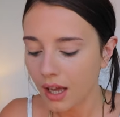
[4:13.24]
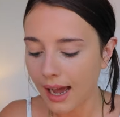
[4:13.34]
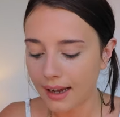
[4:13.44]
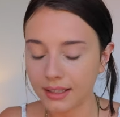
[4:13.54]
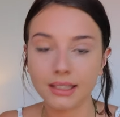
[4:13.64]

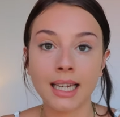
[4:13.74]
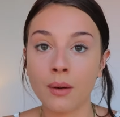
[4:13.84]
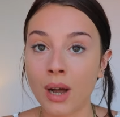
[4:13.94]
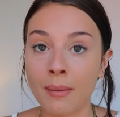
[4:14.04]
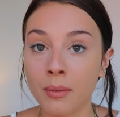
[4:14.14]
I
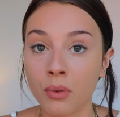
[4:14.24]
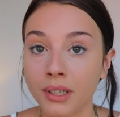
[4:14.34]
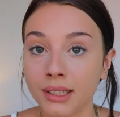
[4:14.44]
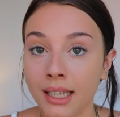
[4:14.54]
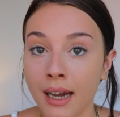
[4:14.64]
understand why people
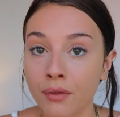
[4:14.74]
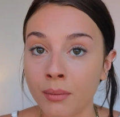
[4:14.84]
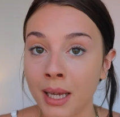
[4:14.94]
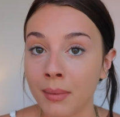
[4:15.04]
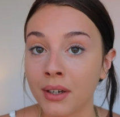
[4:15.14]
want to see that from
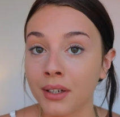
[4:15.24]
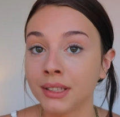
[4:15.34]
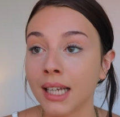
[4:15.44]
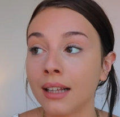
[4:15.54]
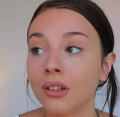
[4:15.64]
me,
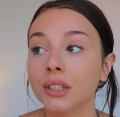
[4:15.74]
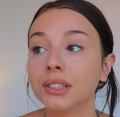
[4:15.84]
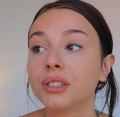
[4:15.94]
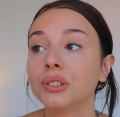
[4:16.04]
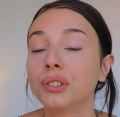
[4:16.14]
because I
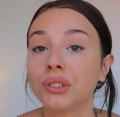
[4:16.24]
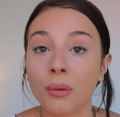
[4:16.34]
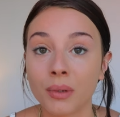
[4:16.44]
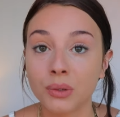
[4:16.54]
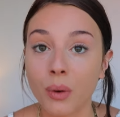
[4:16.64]
lost so
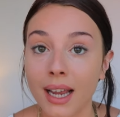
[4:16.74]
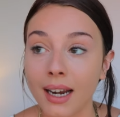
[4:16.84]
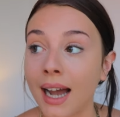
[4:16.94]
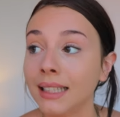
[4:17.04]
much weight.